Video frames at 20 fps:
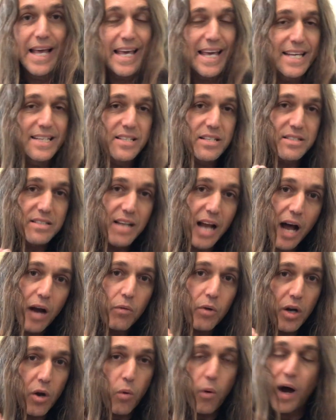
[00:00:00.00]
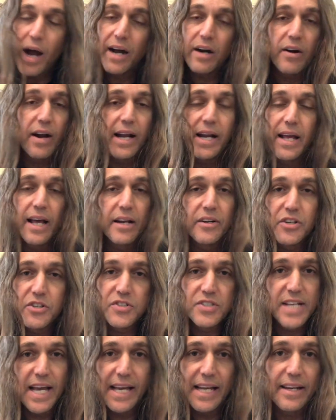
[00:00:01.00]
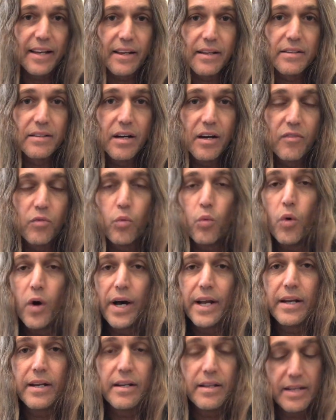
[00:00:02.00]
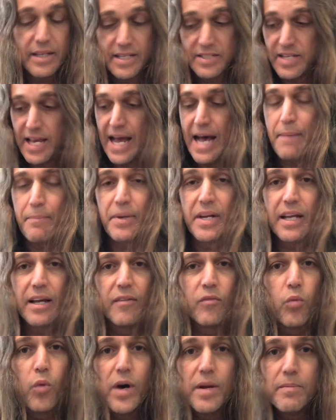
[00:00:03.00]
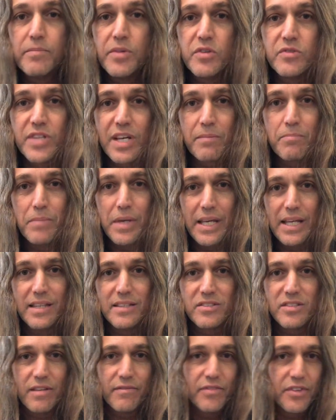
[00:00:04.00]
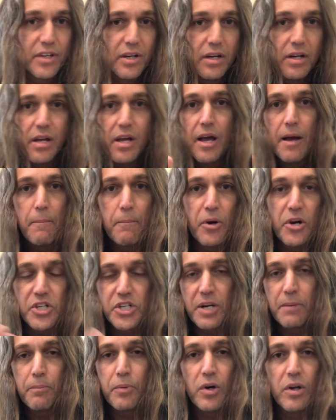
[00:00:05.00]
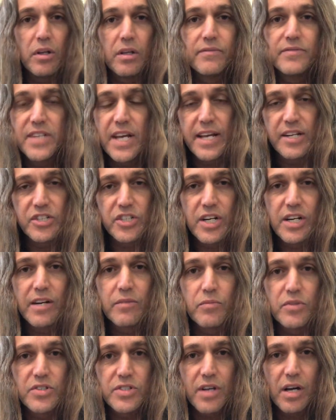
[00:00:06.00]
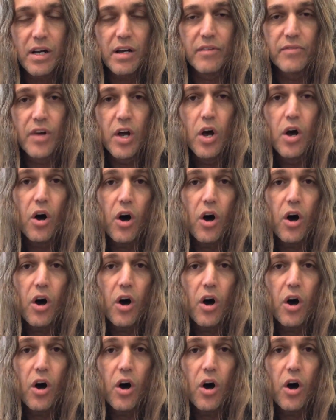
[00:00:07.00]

It does not require any understanding of what is happening, of what music means, of the push and pull of tension and resolve.